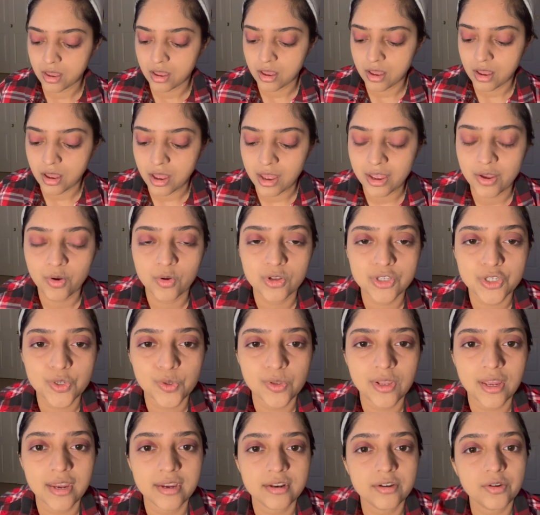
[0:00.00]
I also
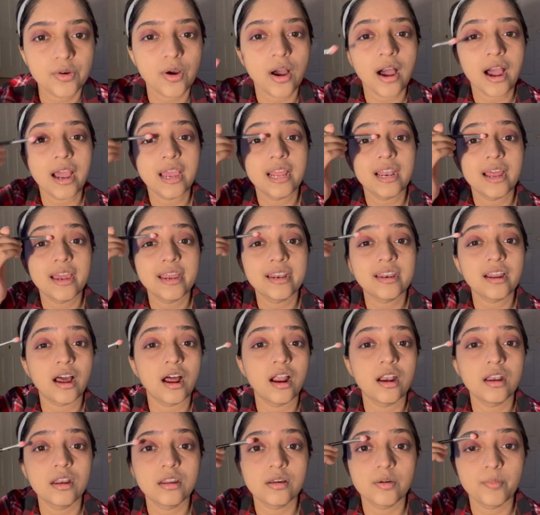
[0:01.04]
like to highlight
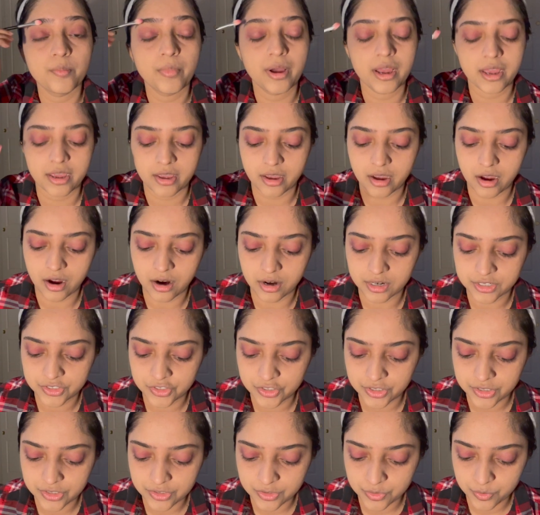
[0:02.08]
under my
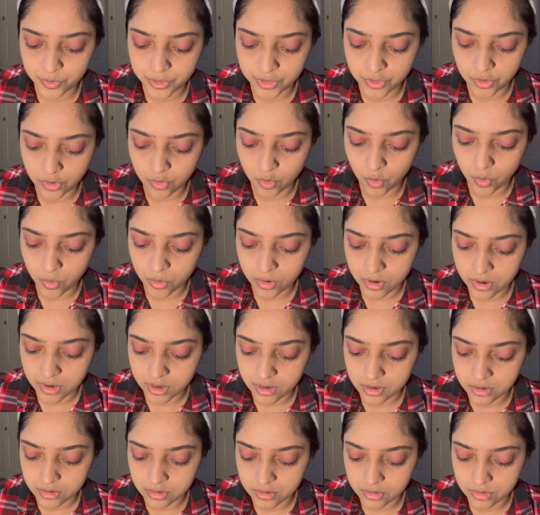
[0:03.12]
arches with gold.
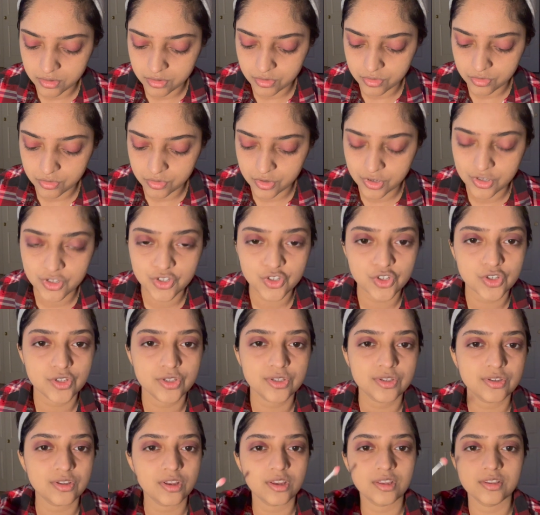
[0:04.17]
This
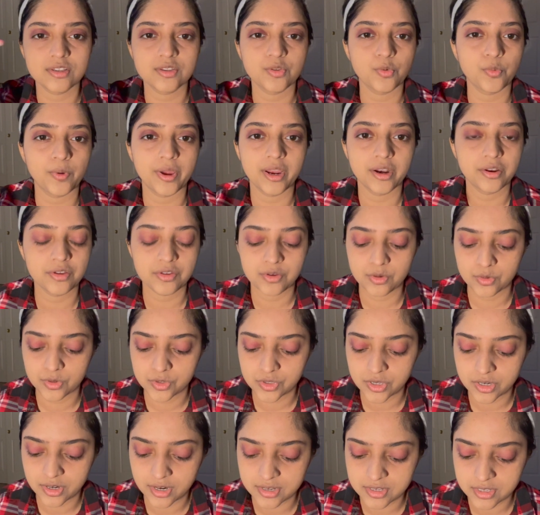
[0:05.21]
just is the way to use
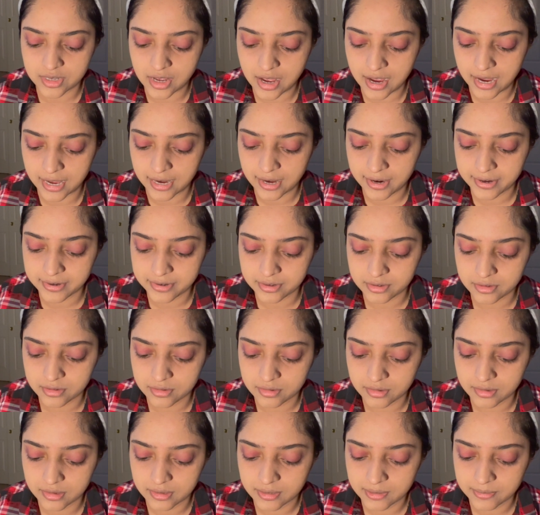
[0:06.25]
it as a highlighter.
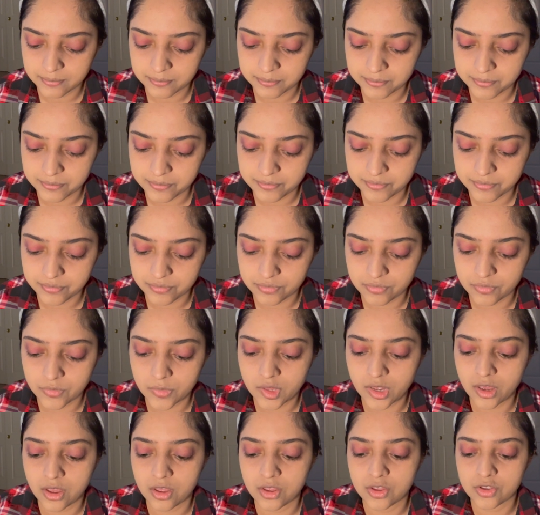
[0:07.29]

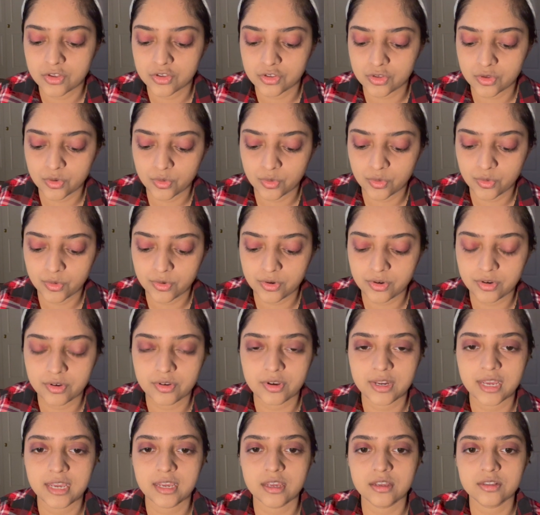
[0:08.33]
So
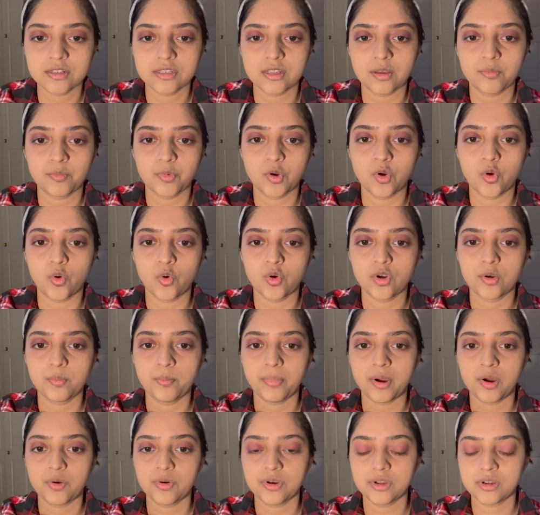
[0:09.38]
taking some gold
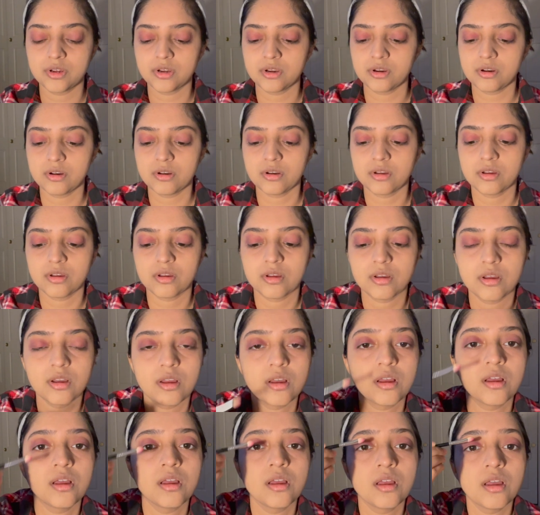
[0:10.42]
powder,
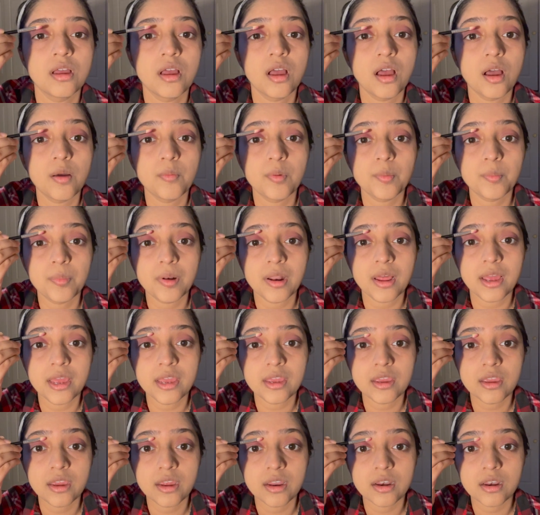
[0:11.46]
I'm
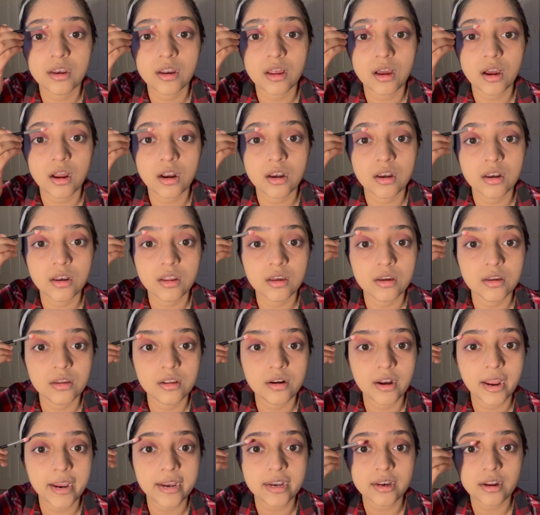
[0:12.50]
applying it
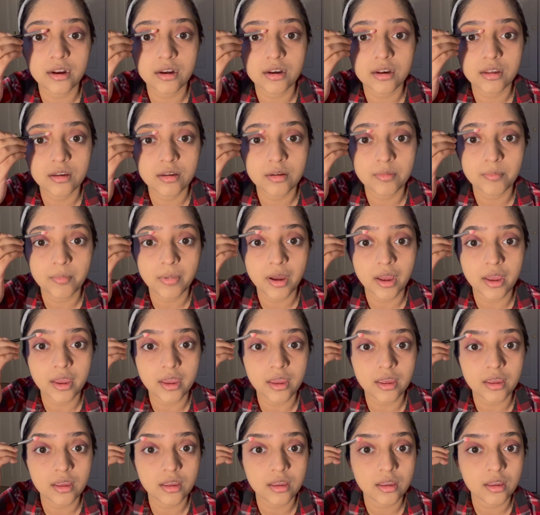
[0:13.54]
right under
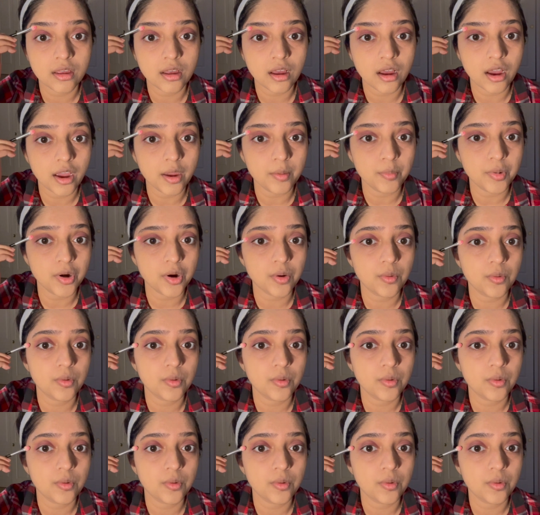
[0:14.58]
my eyebrow.